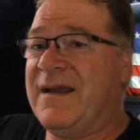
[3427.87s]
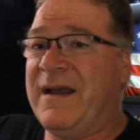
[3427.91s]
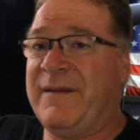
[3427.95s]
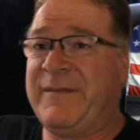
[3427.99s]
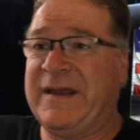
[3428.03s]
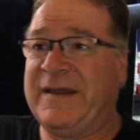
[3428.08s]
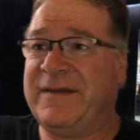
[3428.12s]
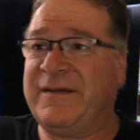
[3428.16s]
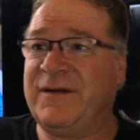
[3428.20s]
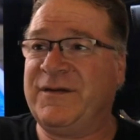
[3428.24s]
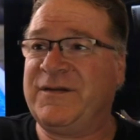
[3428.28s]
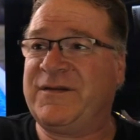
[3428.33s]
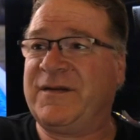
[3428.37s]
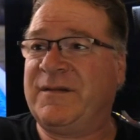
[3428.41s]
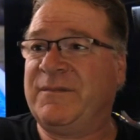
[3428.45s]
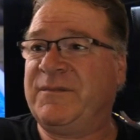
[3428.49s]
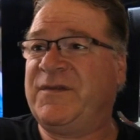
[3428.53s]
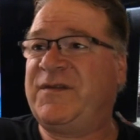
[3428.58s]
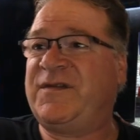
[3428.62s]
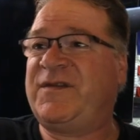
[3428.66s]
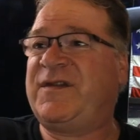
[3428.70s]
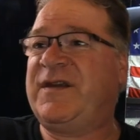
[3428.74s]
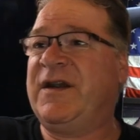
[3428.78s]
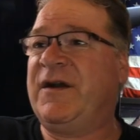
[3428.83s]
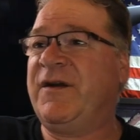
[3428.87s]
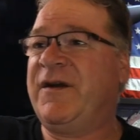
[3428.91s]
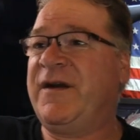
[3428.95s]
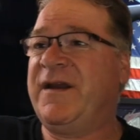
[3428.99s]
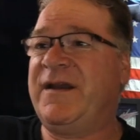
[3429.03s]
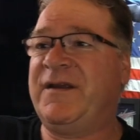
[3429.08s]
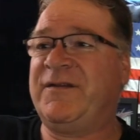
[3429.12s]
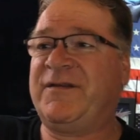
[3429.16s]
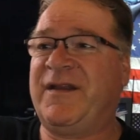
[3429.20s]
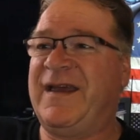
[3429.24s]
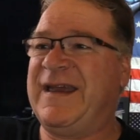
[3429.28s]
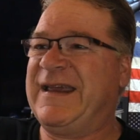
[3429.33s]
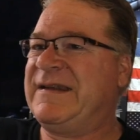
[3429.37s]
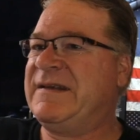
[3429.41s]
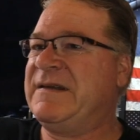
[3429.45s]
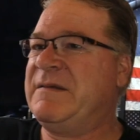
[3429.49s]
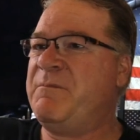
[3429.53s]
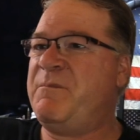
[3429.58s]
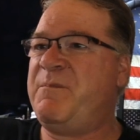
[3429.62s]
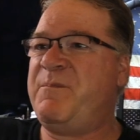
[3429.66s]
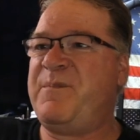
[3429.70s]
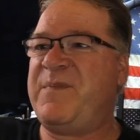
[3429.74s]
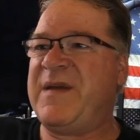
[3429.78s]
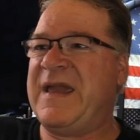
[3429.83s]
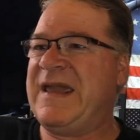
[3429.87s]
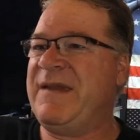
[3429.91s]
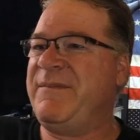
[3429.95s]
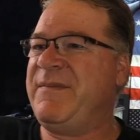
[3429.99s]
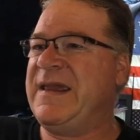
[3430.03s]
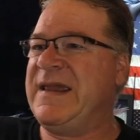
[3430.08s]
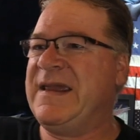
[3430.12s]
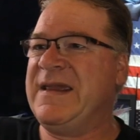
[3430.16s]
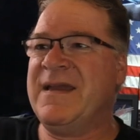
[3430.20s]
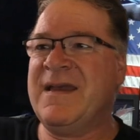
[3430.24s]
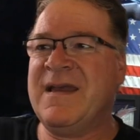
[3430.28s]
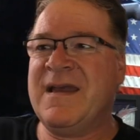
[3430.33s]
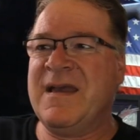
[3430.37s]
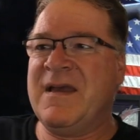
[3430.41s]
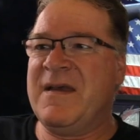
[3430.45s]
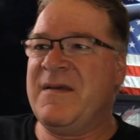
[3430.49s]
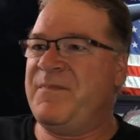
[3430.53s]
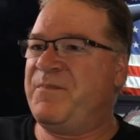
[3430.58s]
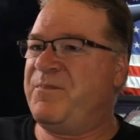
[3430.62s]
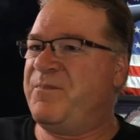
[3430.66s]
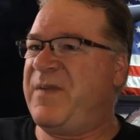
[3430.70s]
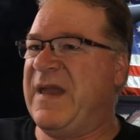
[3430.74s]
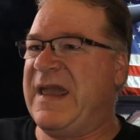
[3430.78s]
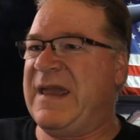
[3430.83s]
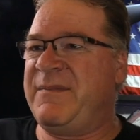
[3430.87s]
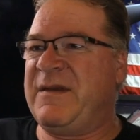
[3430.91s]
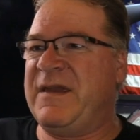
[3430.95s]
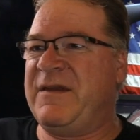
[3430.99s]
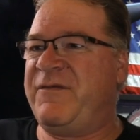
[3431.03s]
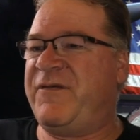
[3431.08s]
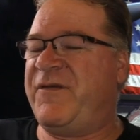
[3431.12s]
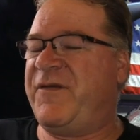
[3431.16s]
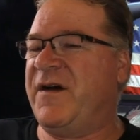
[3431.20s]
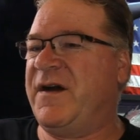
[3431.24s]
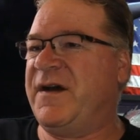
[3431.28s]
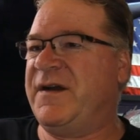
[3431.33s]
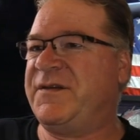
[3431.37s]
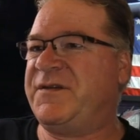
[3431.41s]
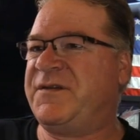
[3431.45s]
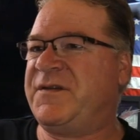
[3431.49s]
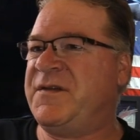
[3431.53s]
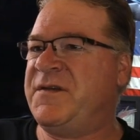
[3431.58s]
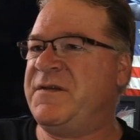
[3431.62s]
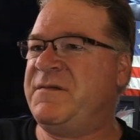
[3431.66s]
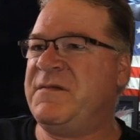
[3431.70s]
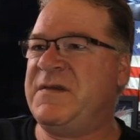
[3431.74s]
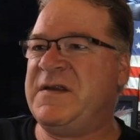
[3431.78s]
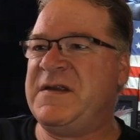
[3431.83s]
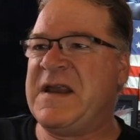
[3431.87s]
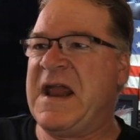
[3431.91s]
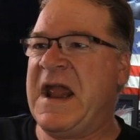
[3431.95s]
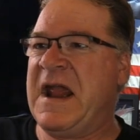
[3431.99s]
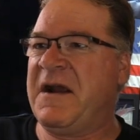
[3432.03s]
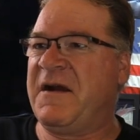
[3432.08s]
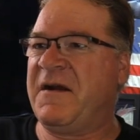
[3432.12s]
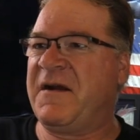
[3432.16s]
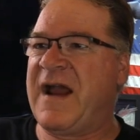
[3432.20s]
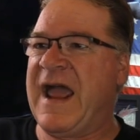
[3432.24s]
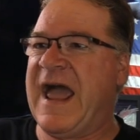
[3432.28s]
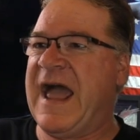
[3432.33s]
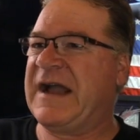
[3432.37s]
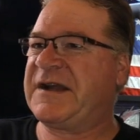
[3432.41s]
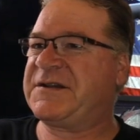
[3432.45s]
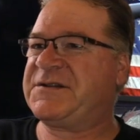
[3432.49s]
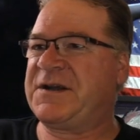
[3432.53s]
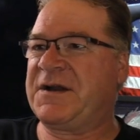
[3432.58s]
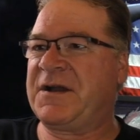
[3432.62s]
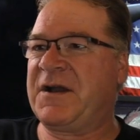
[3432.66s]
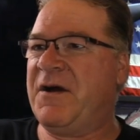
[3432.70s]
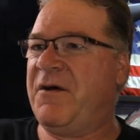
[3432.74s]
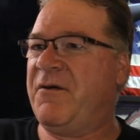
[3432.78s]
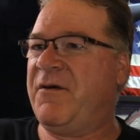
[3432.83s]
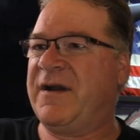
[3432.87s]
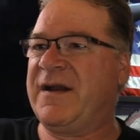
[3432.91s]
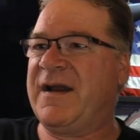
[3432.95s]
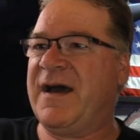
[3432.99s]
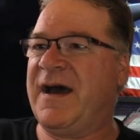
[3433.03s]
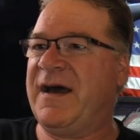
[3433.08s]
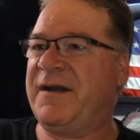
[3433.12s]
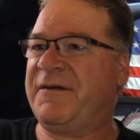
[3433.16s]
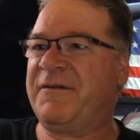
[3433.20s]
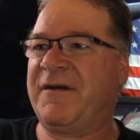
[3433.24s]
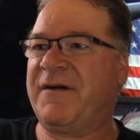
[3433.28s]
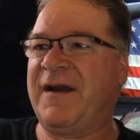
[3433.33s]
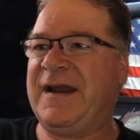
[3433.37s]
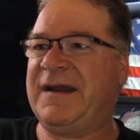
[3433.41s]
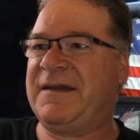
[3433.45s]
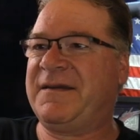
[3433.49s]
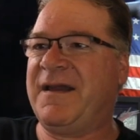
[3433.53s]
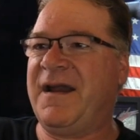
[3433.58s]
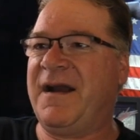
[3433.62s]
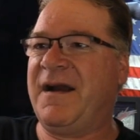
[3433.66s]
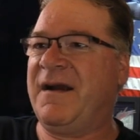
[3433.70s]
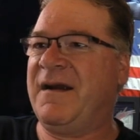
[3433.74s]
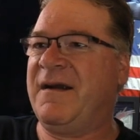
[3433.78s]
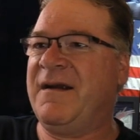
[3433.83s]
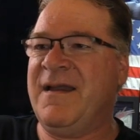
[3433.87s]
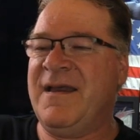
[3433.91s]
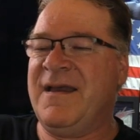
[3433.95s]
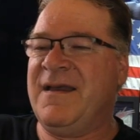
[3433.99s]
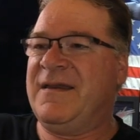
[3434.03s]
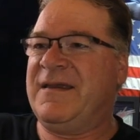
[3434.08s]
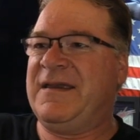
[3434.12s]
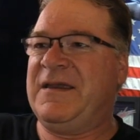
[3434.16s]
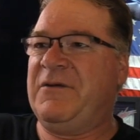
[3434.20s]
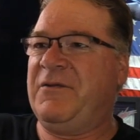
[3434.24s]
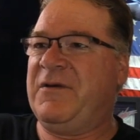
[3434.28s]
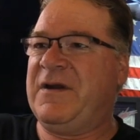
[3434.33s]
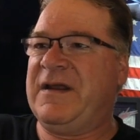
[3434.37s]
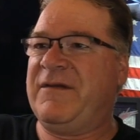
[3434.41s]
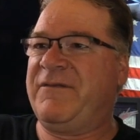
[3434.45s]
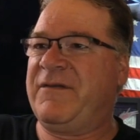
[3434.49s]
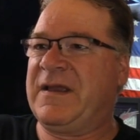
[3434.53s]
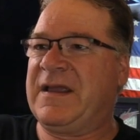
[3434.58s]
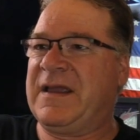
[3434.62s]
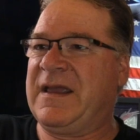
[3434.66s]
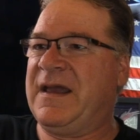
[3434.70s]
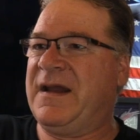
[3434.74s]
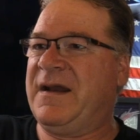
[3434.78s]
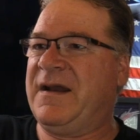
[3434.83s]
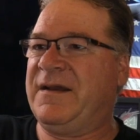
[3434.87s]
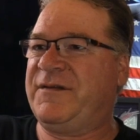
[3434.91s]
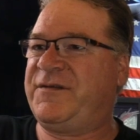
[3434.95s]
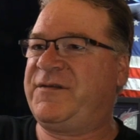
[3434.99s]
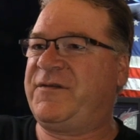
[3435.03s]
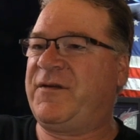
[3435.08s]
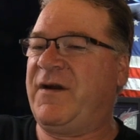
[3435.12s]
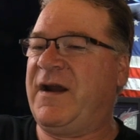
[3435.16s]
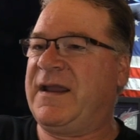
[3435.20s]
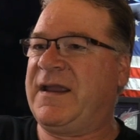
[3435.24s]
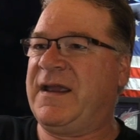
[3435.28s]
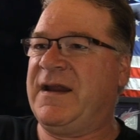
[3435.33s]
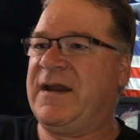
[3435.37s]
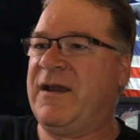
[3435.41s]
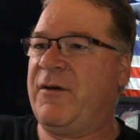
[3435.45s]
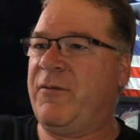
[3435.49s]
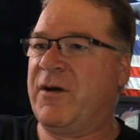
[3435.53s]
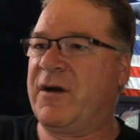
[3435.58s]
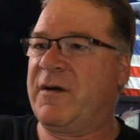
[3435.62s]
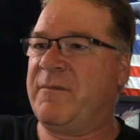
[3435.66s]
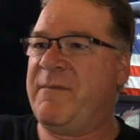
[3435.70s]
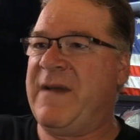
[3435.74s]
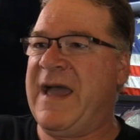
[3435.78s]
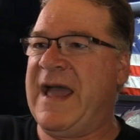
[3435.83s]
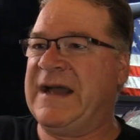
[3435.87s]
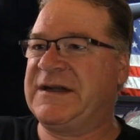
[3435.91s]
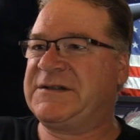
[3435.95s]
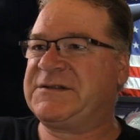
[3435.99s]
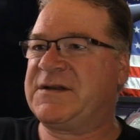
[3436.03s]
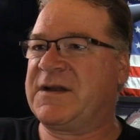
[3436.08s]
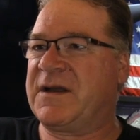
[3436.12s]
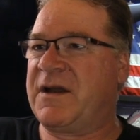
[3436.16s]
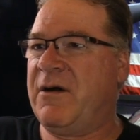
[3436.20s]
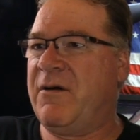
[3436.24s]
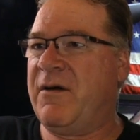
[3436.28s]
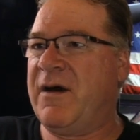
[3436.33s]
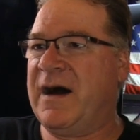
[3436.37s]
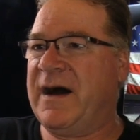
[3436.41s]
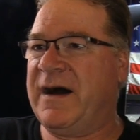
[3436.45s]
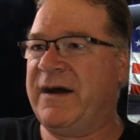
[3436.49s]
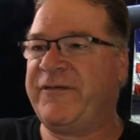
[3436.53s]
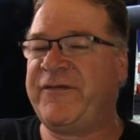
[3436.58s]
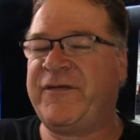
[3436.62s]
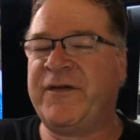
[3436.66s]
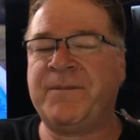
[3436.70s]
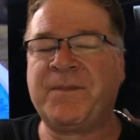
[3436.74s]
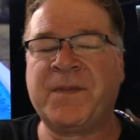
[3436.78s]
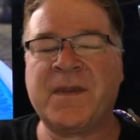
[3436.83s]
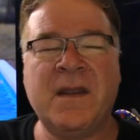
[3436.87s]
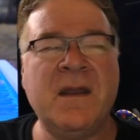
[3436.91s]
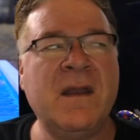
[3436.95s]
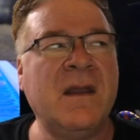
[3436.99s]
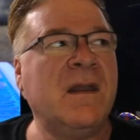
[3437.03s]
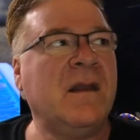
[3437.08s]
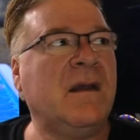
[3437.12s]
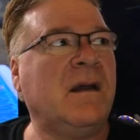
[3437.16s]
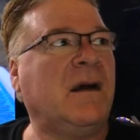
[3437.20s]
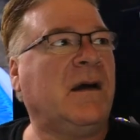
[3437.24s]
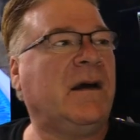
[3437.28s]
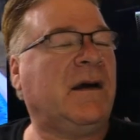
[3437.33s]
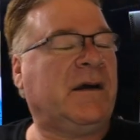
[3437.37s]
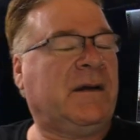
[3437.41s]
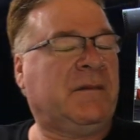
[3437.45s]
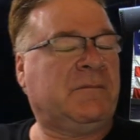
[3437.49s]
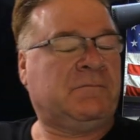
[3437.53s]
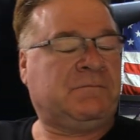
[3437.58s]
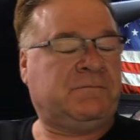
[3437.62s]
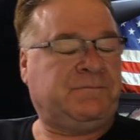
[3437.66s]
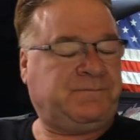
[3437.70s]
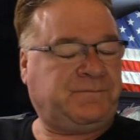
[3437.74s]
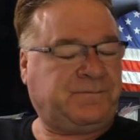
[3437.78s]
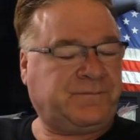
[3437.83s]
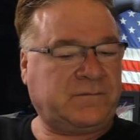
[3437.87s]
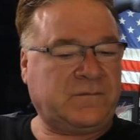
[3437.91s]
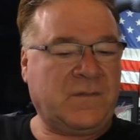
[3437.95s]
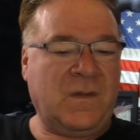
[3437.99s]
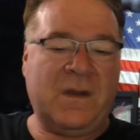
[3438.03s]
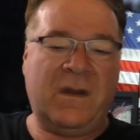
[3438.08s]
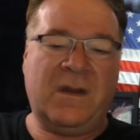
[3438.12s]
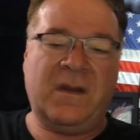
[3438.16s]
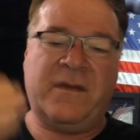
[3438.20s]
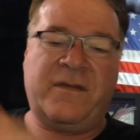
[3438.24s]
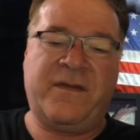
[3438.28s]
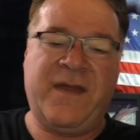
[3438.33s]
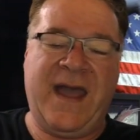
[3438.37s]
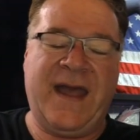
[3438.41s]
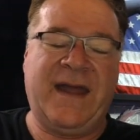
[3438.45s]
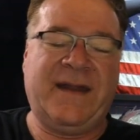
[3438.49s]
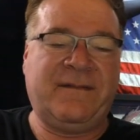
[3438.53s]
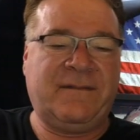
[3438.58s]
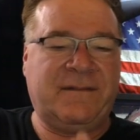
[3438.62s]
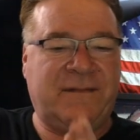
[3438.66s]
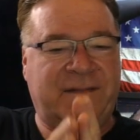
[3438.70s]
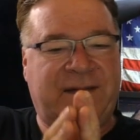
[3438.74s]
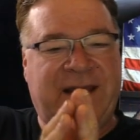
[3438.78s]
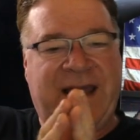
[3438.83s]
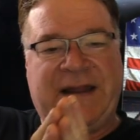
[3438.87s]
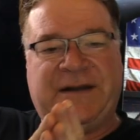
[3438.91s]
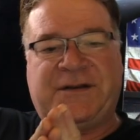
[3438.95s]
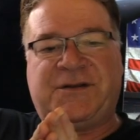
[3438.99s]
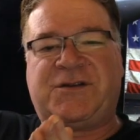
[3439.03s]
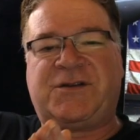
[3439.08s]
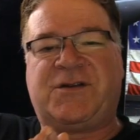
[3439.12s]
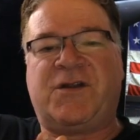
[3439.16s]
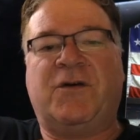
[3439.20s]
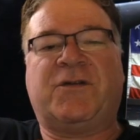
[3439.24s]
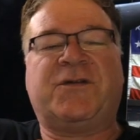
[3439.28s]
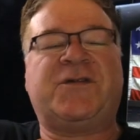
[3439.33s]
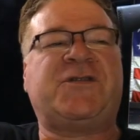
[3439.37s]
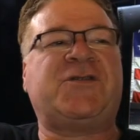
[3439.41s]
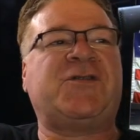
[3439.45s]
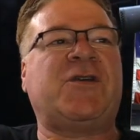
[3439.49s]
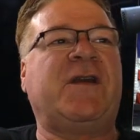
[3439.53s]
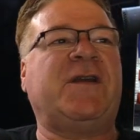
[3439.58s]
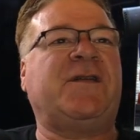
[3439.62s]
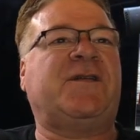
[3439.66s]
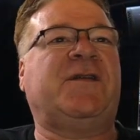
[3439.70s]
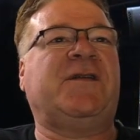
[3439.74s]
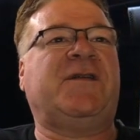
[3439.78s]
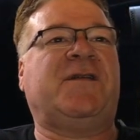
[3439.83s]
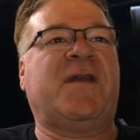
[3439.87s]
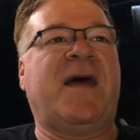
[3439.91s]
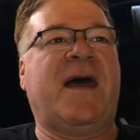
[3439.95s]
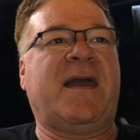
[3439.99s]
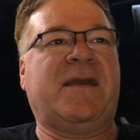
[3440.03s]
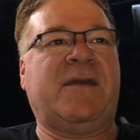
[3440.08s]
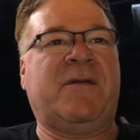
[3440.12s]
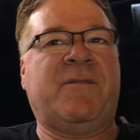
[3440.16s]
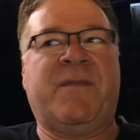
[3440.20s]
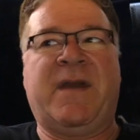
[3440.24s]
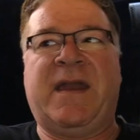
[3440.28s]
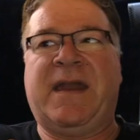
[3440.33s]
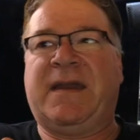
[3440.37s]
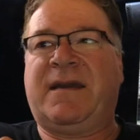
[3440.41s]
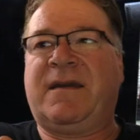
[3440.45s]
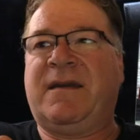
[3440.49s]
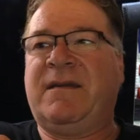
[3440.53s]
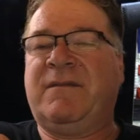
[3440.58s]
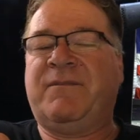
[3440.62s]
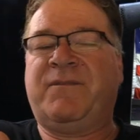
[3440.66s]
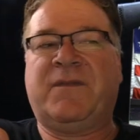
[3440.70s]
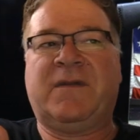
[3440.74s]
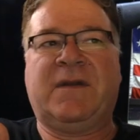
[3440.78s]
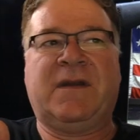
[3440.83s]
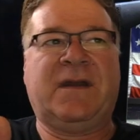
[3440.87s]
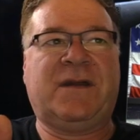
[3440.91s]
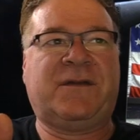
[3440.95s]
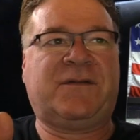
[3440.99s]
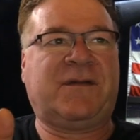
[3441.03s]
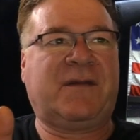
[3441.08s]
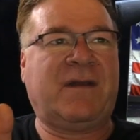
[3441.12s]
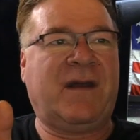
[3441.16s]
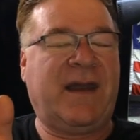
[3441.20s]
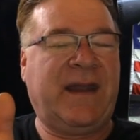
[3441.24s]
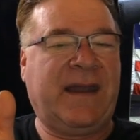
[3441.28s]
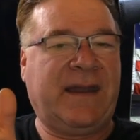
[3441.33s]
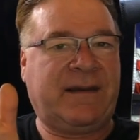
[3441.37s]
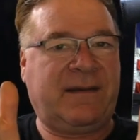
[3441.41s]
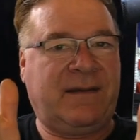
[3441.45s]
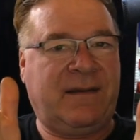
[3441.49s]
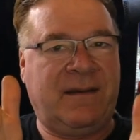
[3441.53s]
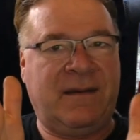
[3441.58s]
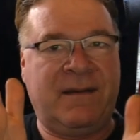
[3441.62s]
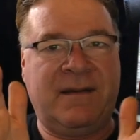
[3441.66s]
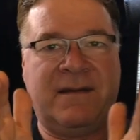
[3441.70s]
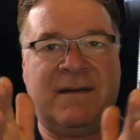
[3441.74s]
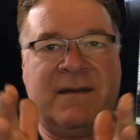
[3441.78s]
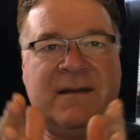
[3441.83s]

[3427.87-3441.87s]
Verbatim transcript: I mean, there's some serious like baby baby fuzz nair action going on right there. You wouldn't even get a strike anywhere match to go off. Um, that that those choices that you make, it's like,